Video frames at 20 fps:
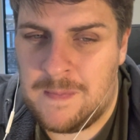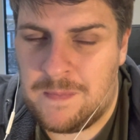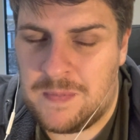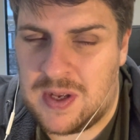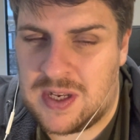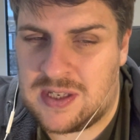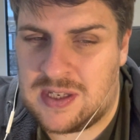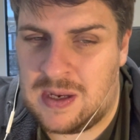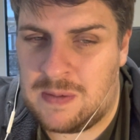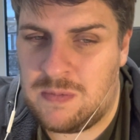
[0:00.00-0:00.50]

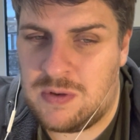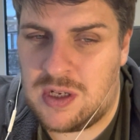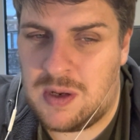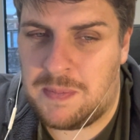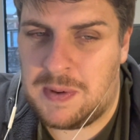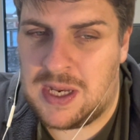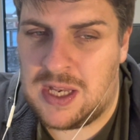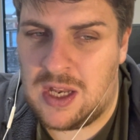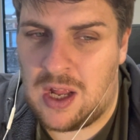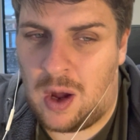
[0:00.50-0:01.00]
There seems to
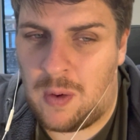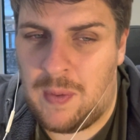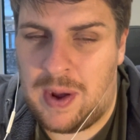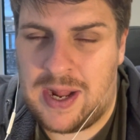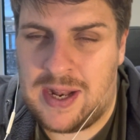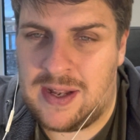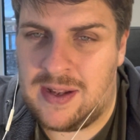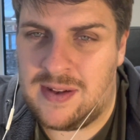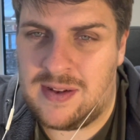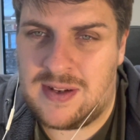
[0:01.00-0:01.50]
be no
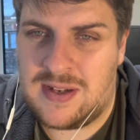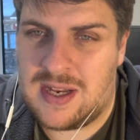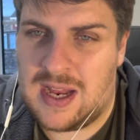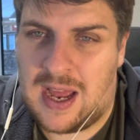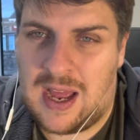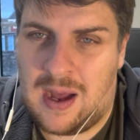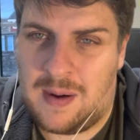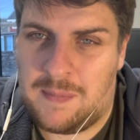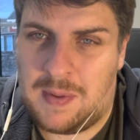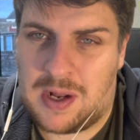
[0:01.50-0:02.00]
end to
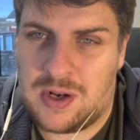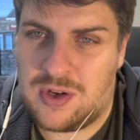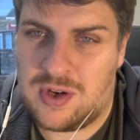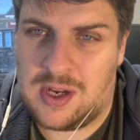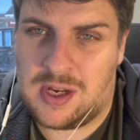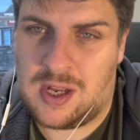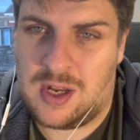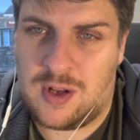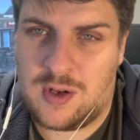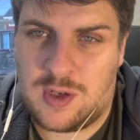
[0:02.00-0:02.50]
how much you're
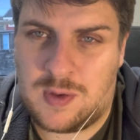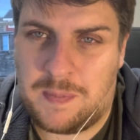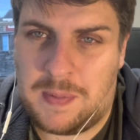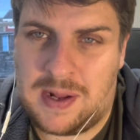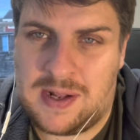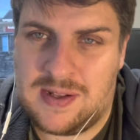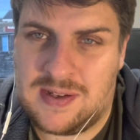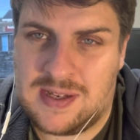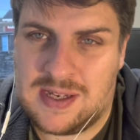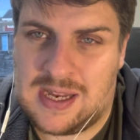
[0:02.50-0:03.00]
going to
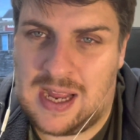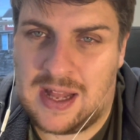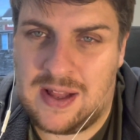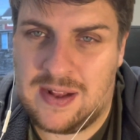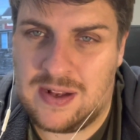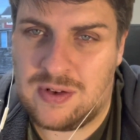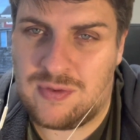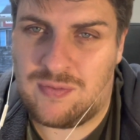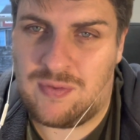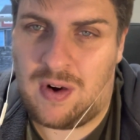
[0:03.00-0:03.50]
spend to get
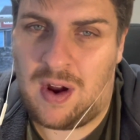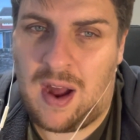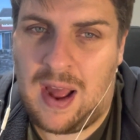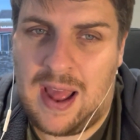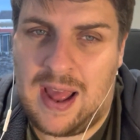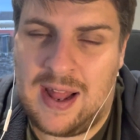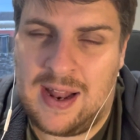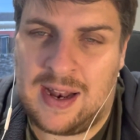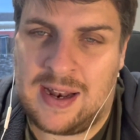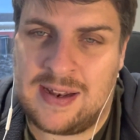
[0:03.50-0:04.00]
this right.
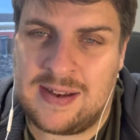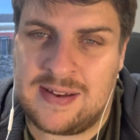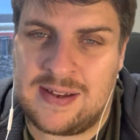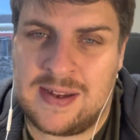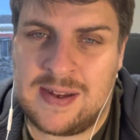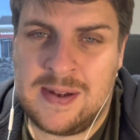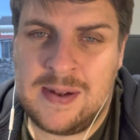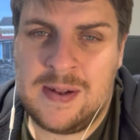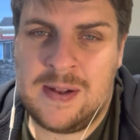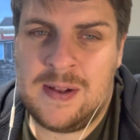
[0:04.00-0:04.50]
And
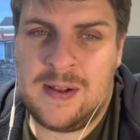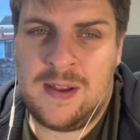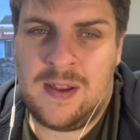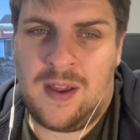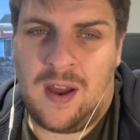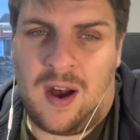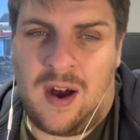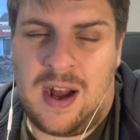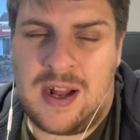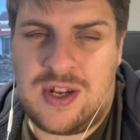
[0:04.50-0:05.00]

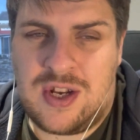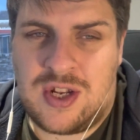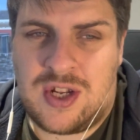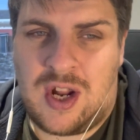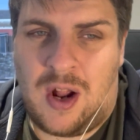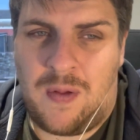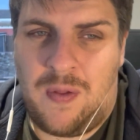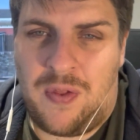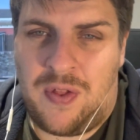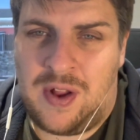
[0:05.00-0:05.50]
I just
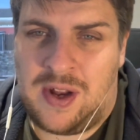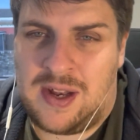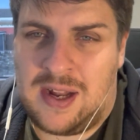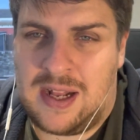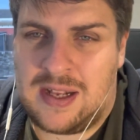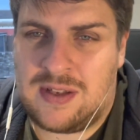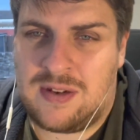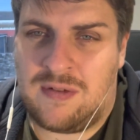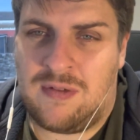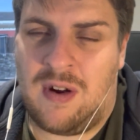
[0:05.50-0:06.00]
don't think
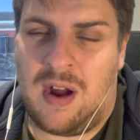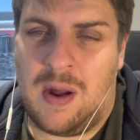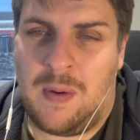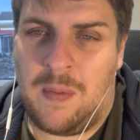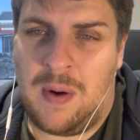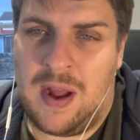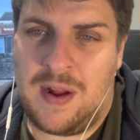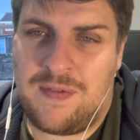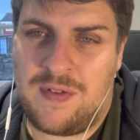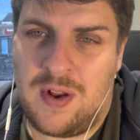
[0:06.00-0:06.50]
that's the right
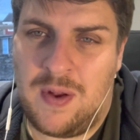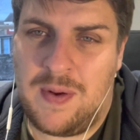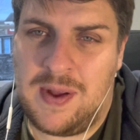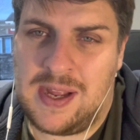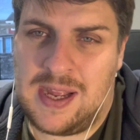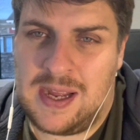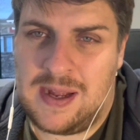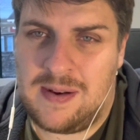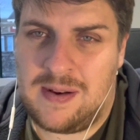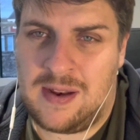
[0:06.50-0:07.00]
way of doing
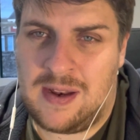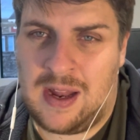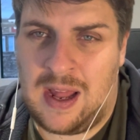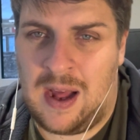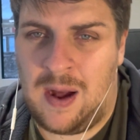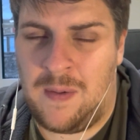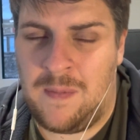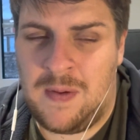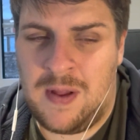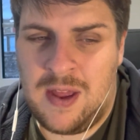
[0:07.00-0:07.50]
it.
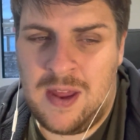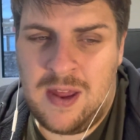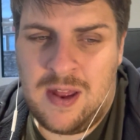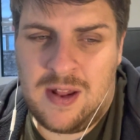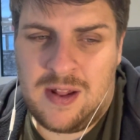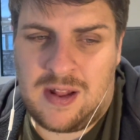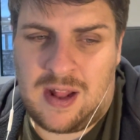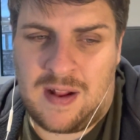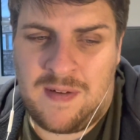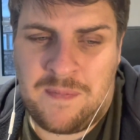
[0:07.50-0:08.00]
Now,
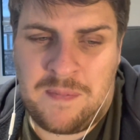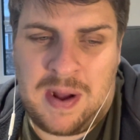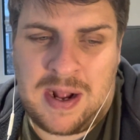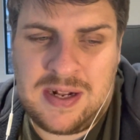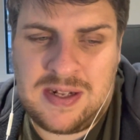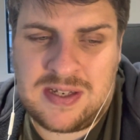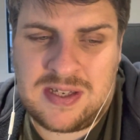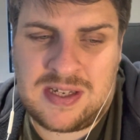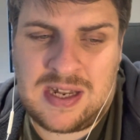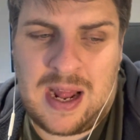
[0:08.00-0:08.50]
they've
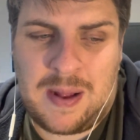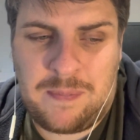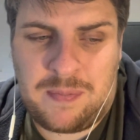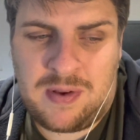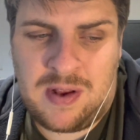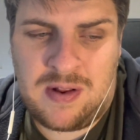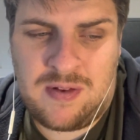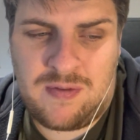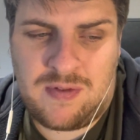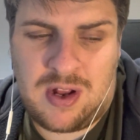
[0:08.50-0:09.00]
made steps
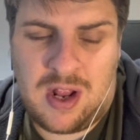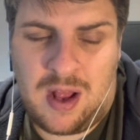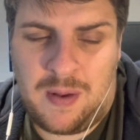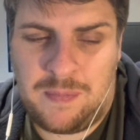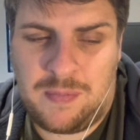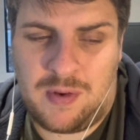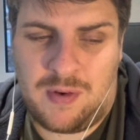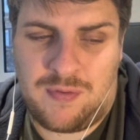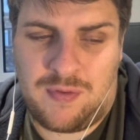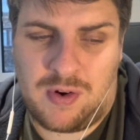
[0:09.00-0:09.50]
in
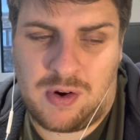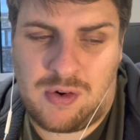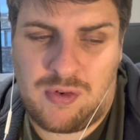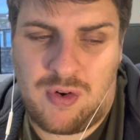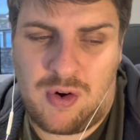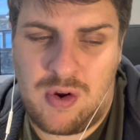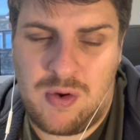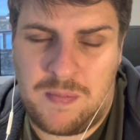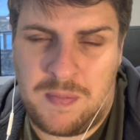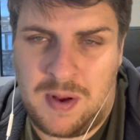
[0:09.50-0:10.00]
terms of
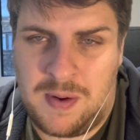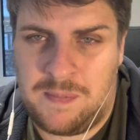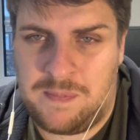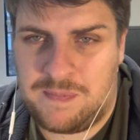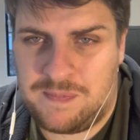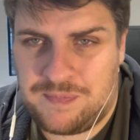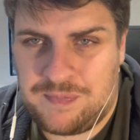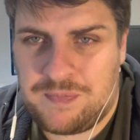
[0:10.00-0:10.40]
recruitment.